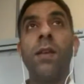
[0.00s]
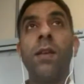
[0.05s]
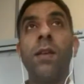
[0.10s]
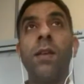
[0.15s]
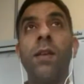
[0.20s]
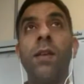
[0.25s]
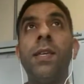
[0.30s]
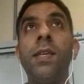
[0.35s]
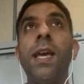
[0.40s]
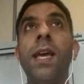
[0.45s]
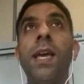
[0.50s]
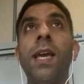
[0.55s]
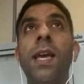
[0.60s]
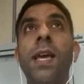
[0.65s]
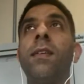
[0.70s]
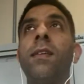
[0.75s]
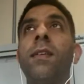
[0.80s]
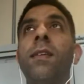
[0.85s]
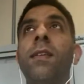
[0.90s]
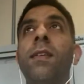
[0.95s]
Yeah,
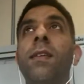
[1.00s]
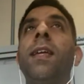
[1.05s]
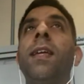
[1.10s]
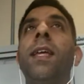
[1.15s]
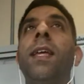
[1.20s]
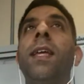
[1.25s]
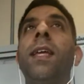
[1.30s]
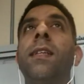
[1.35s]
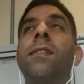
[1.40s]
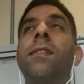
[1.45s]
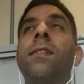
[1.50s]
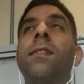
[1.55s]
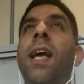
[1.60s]
it is,